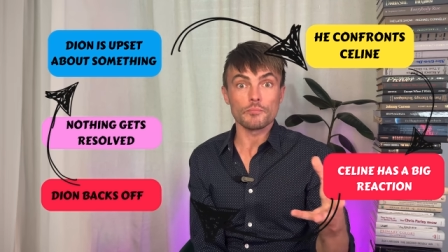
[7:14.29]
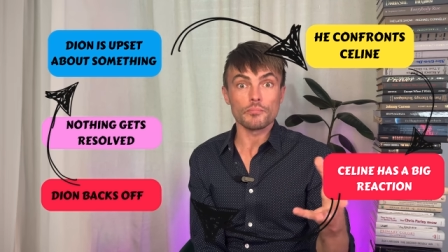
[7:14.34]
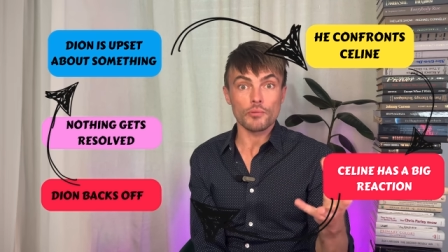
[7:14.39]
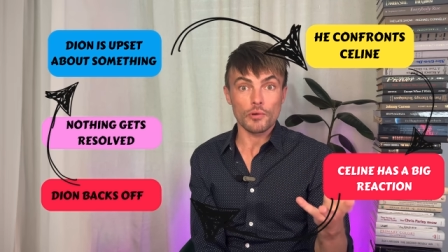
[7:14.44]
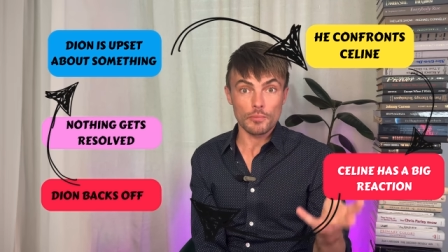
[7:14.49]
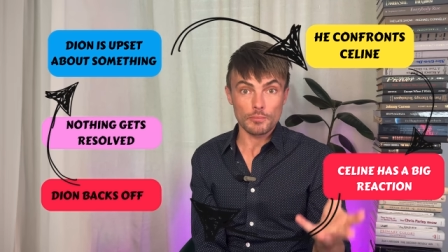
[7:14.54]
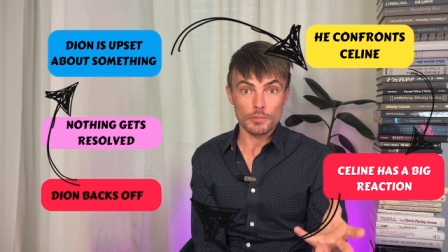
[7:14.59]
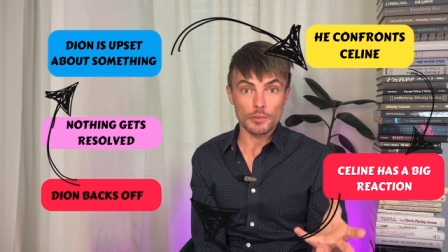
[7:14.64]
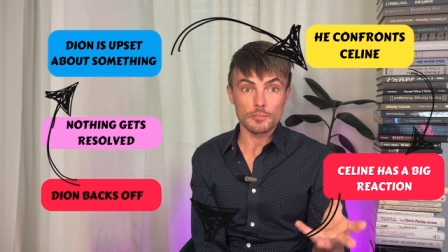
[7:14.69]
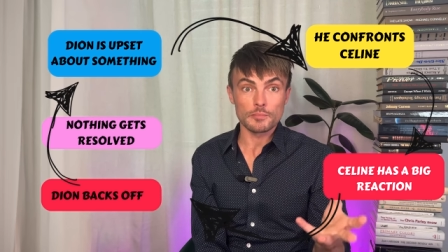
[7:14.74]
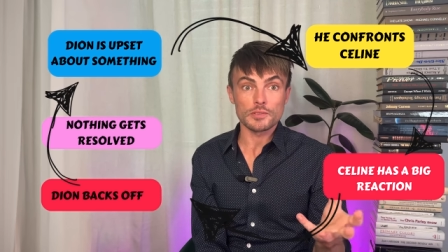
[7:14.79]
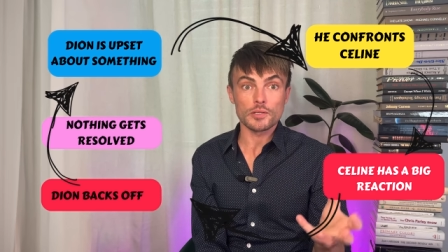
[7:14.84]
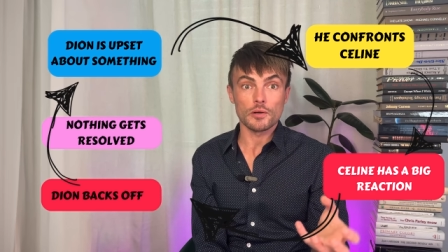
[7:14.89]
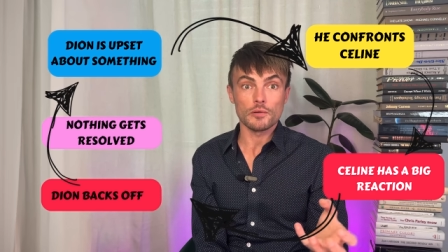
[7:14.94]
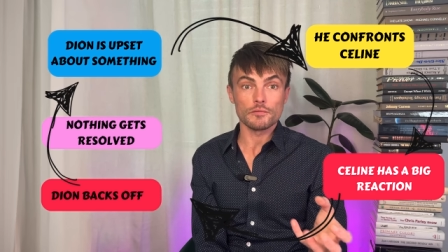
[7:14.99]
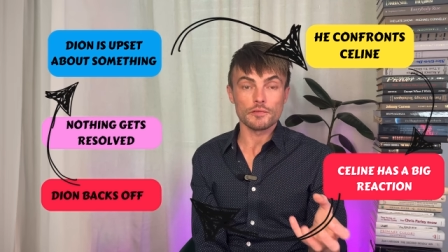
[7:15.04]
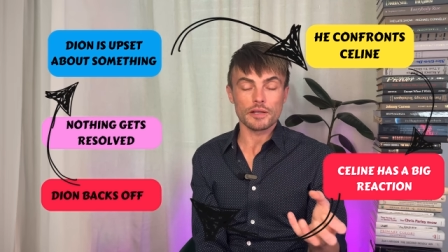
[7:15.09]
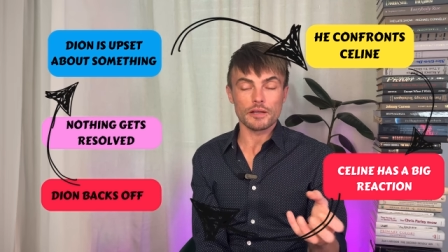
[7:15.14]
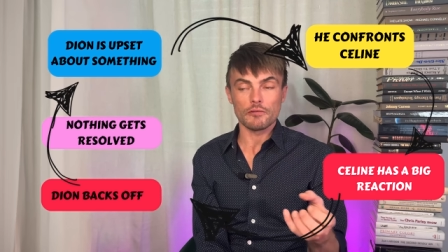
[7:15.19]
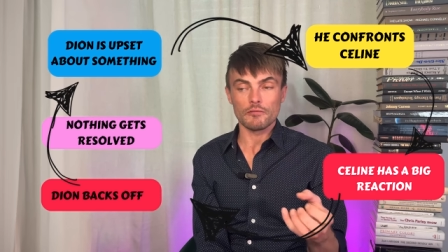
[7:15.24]
problem
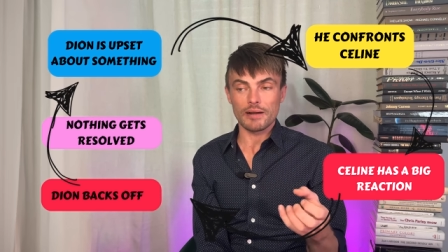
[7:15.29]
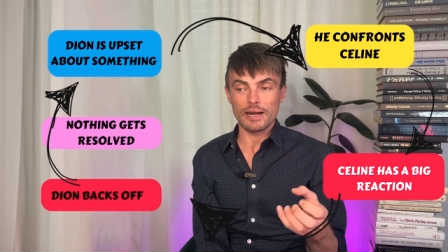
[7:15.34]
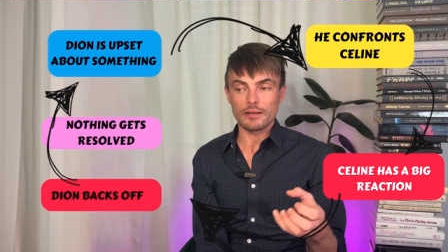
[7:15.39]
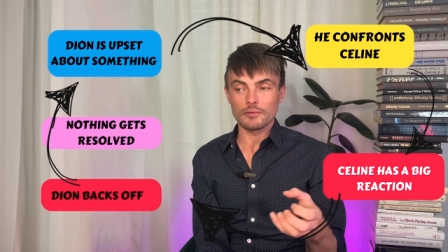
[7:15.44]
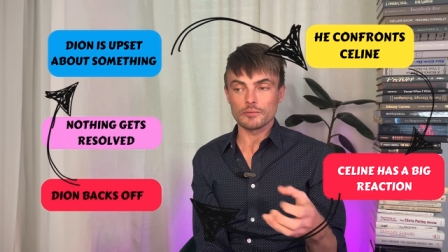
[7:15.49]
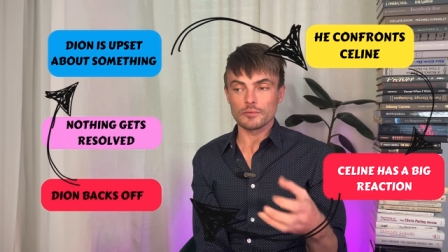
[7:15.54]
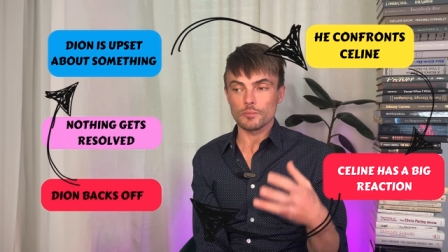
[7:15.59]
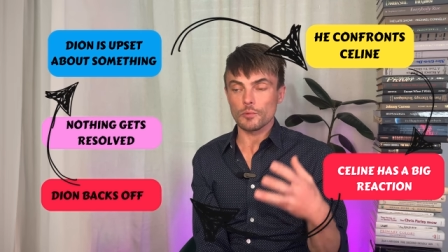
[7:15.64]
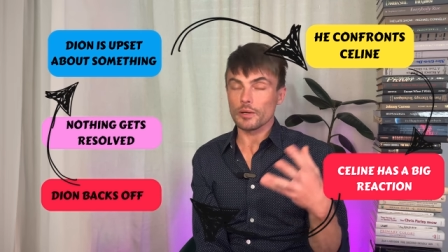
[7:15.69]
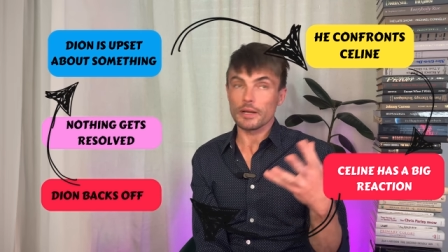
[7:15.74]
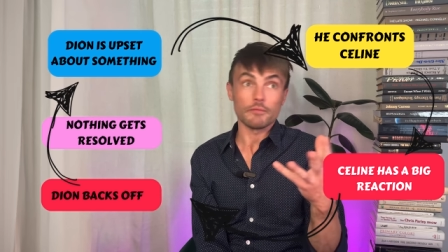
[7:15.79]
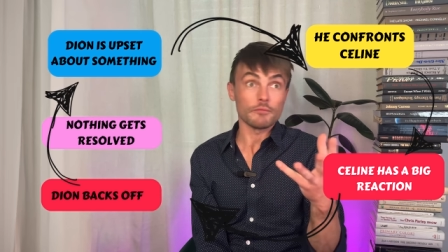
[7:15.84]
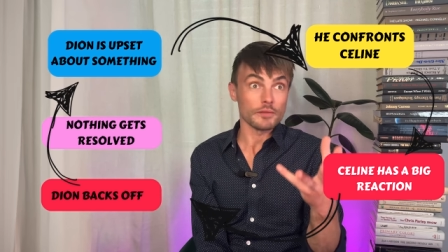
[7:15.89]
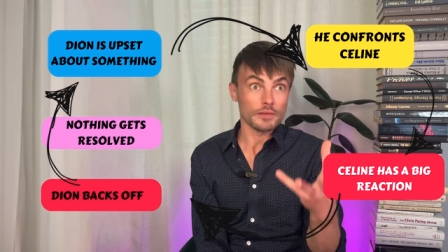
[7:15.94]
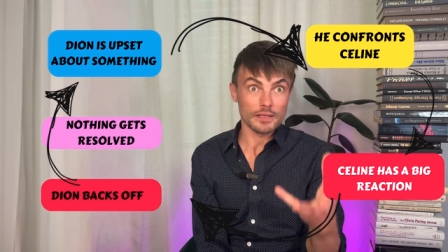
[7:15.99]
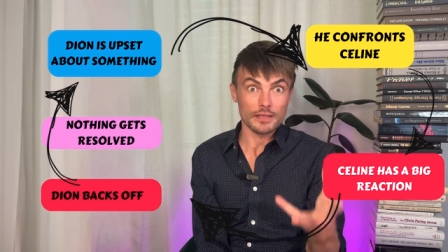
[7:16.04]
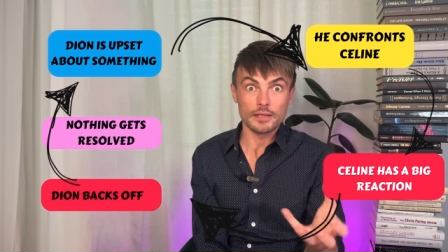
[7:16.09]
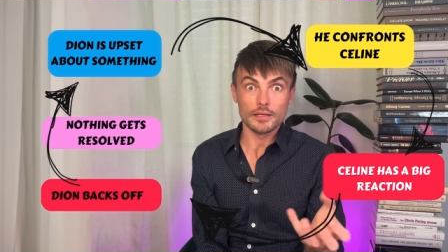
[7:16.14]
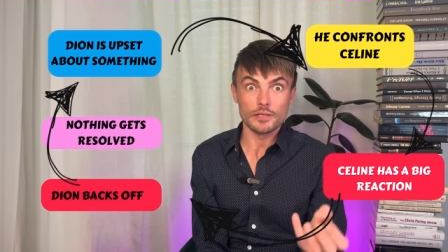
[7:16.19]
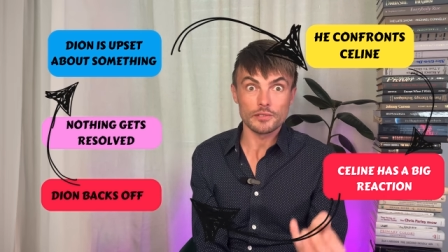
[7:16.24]
solving around whatever
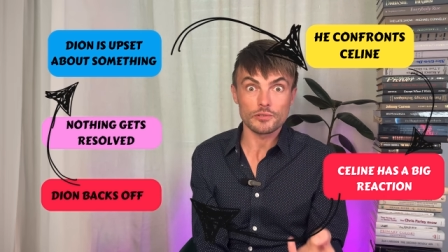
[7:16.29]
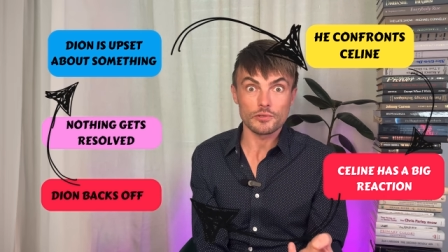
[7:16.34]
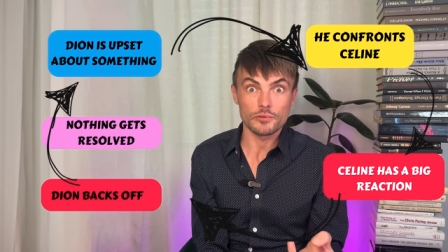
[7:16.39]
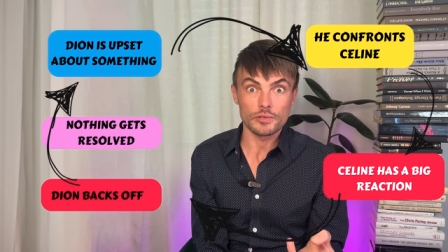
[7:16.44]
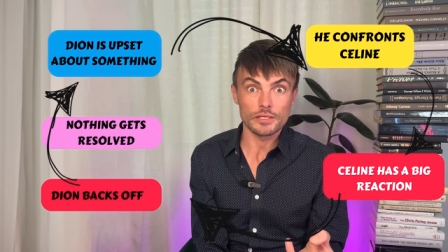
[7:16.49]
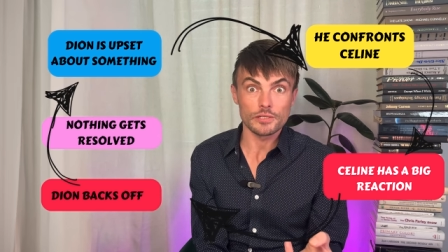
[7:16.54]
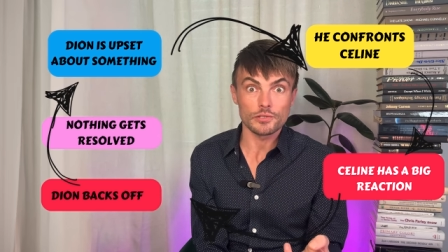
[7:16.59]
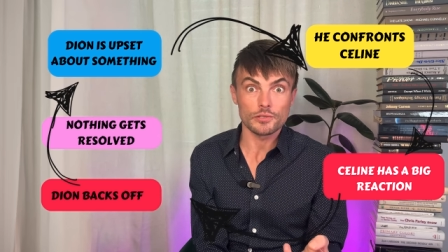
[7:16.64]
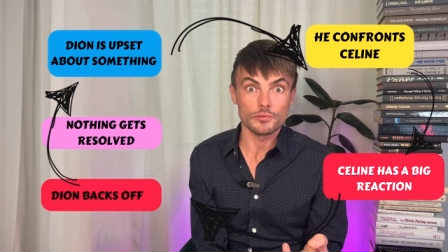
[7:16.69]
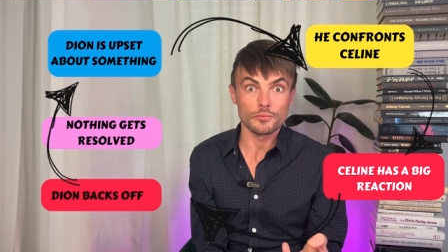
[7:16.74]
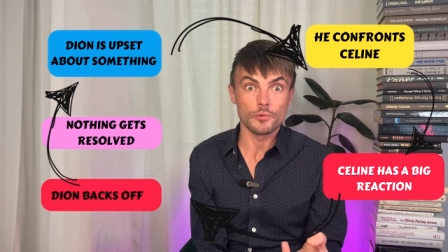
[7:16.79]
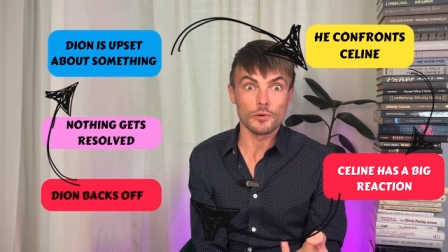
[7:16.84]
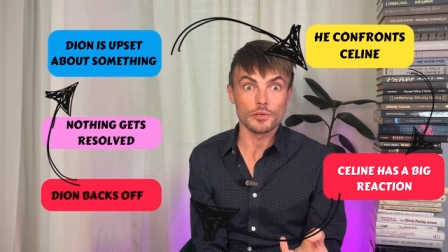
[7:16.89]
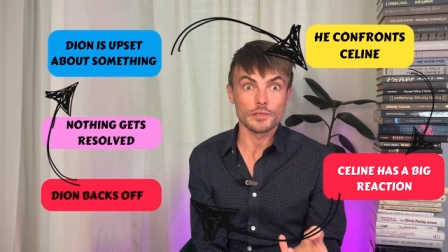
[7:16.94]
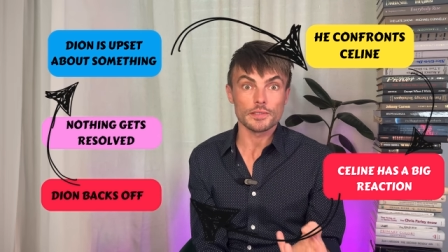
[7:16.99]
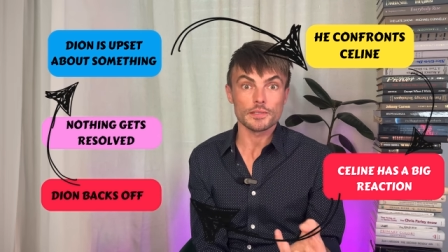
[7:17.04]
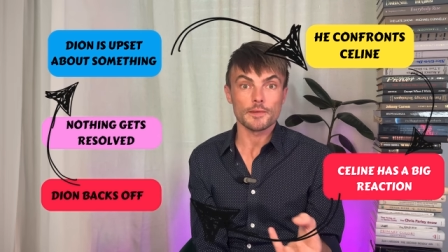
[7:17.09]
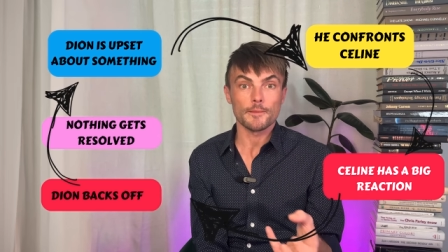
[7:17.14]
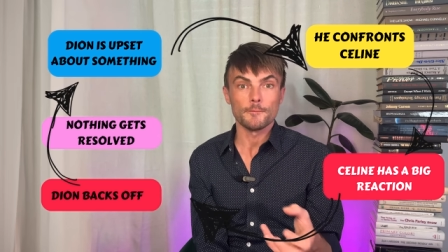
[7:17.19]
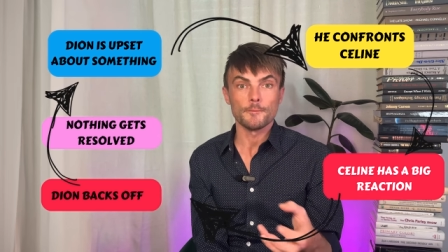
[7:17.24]
the initial issue
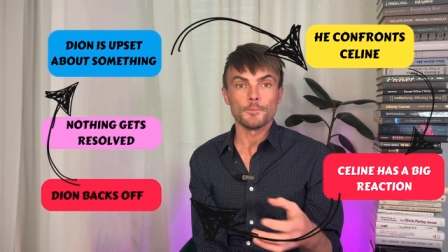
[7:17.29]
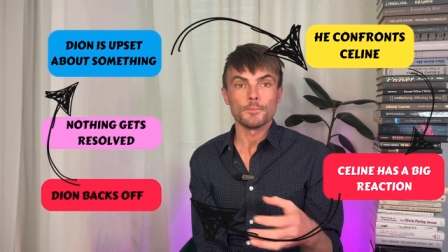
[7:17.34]
was.